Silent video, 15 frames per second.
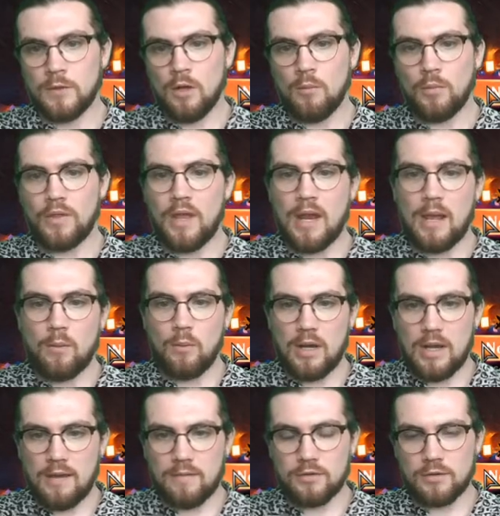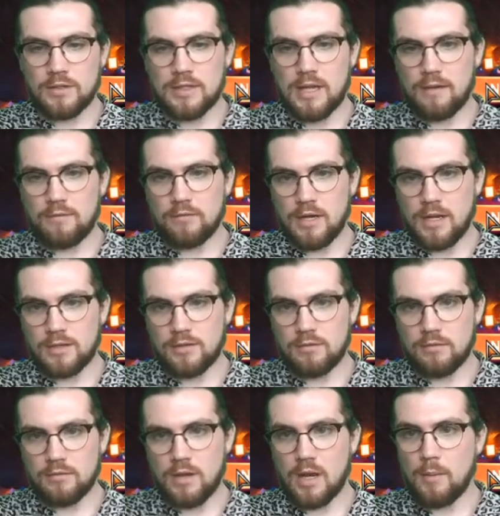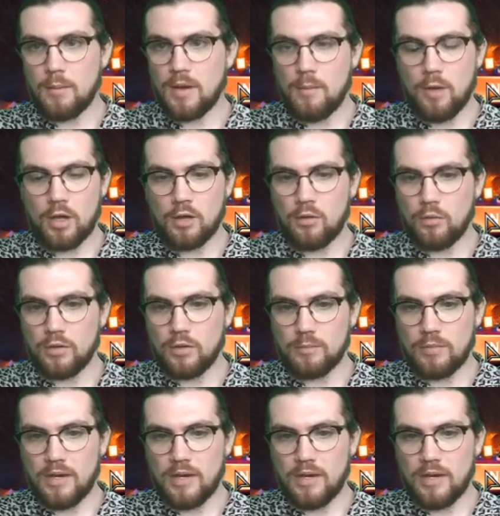But then I will have turn slag for next turn, and I mean I'm not going to